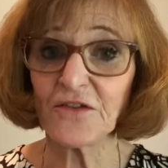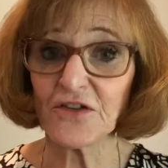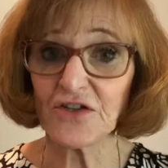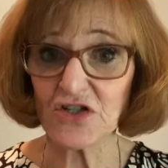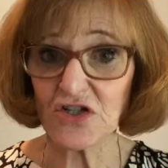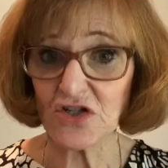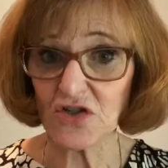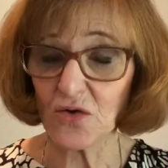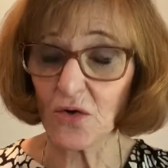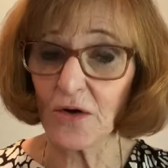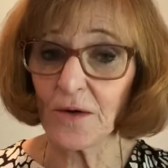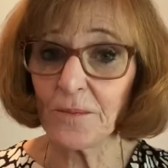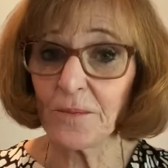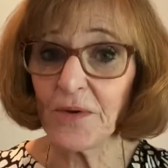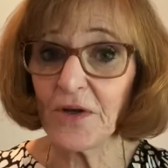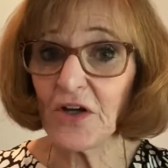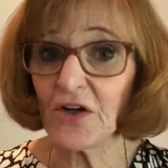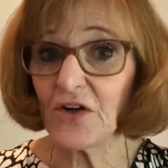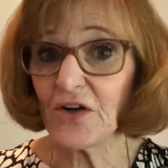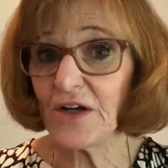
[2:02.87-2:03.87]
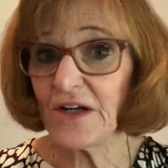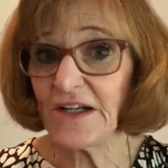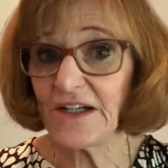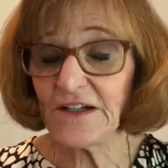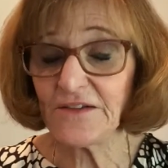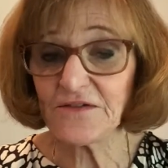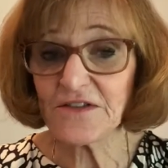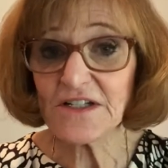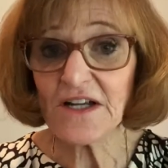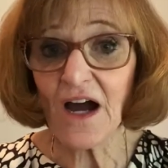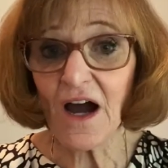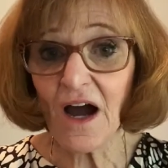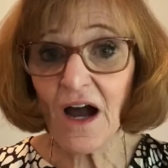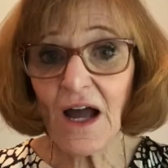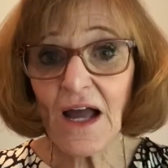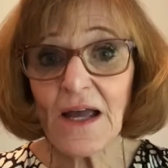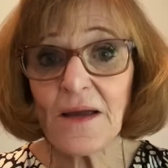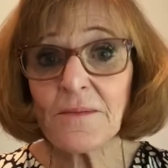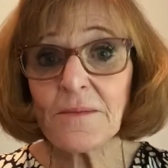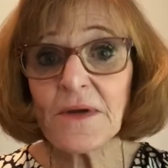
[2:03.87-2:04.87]
a short period of
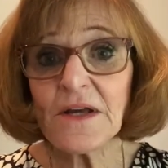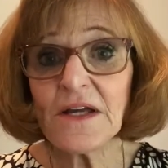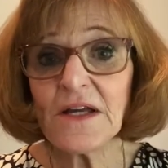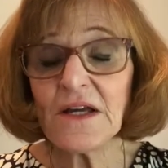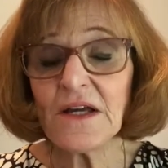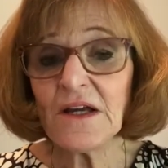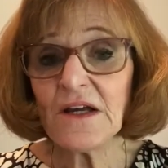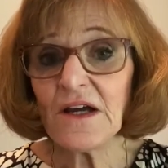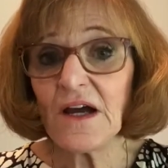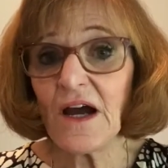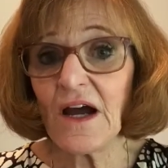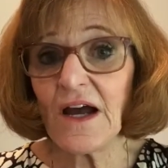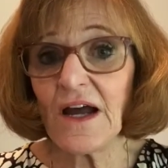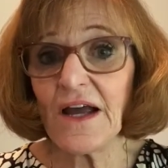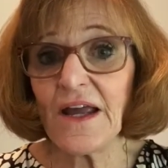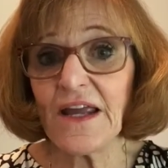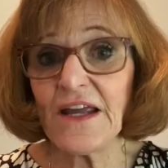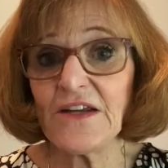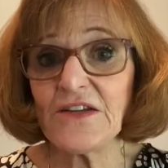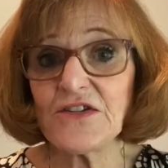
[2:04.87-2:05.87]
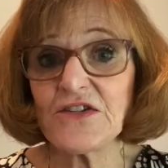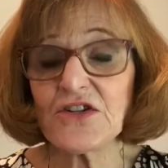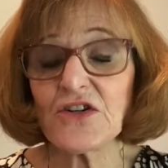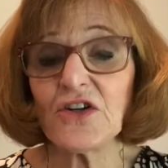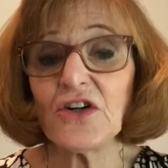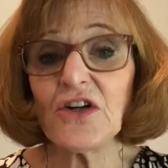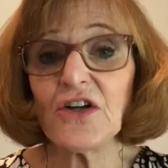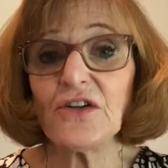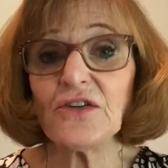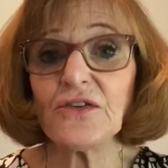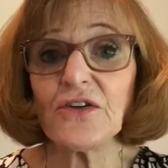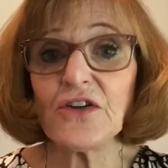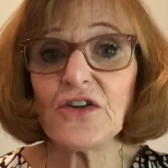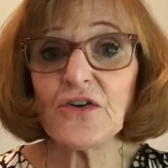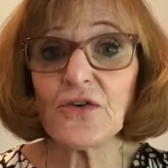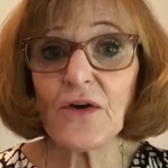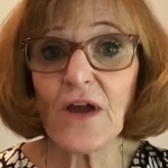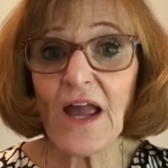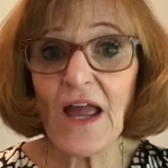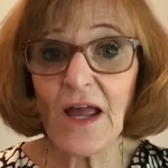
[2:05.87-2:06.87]
time uh, until
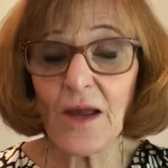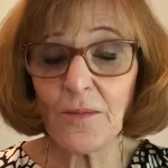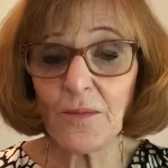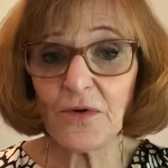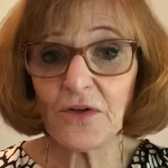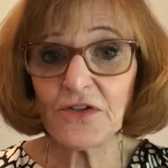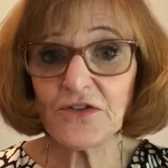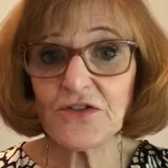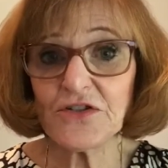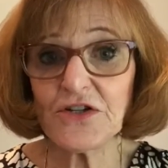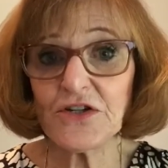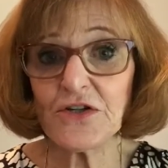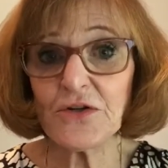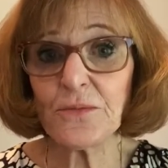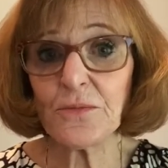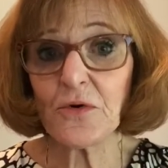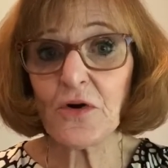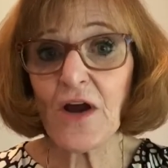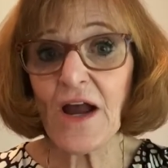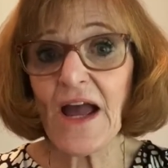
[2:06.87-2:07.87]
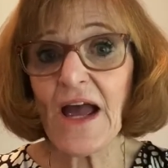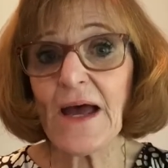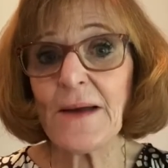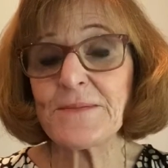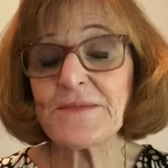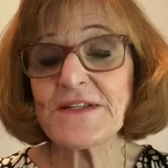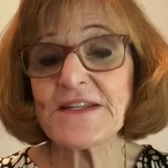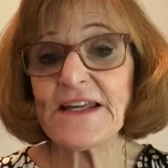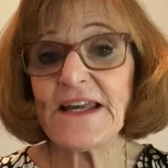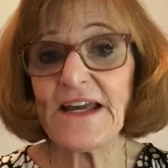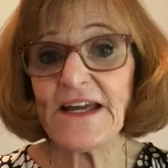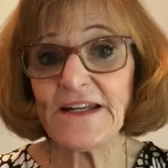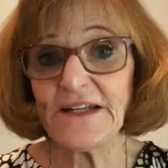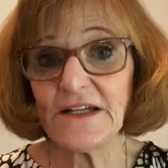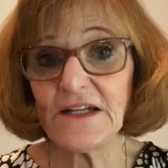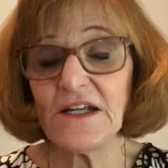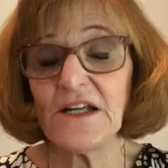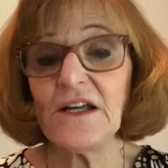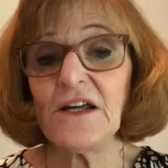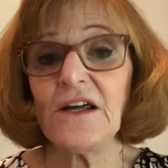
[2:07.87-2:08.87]
you're able to perhaps get
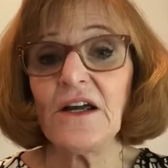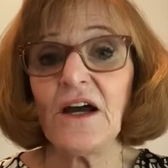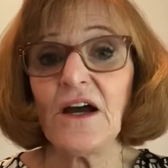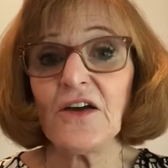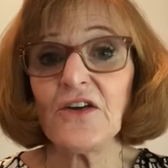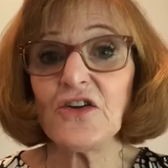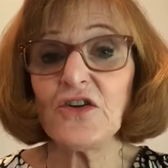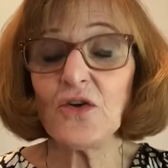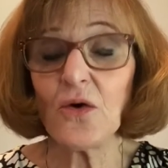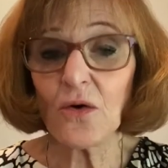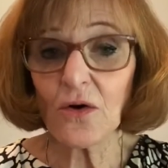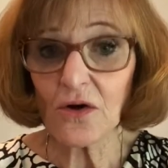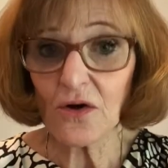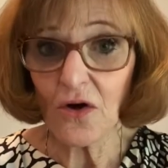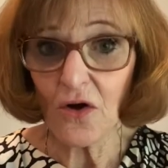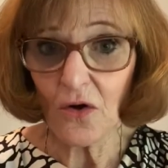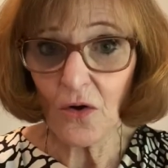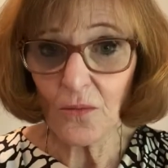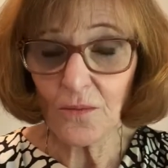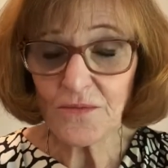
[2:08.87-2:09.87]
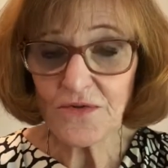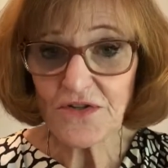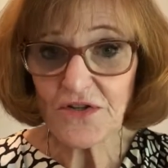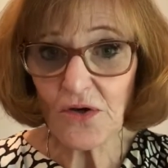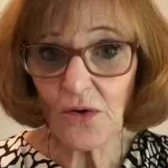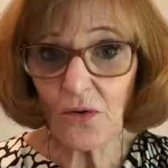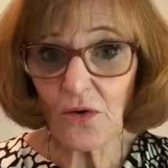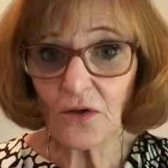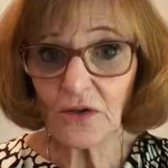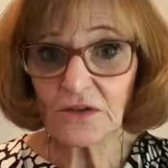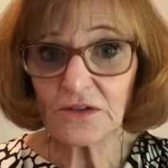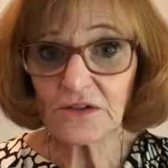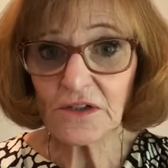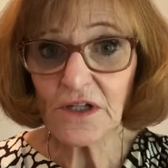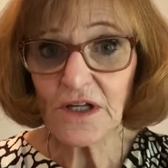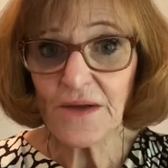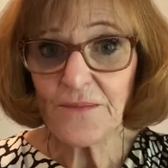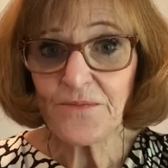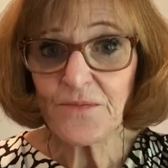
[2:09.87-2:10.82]
your home sold.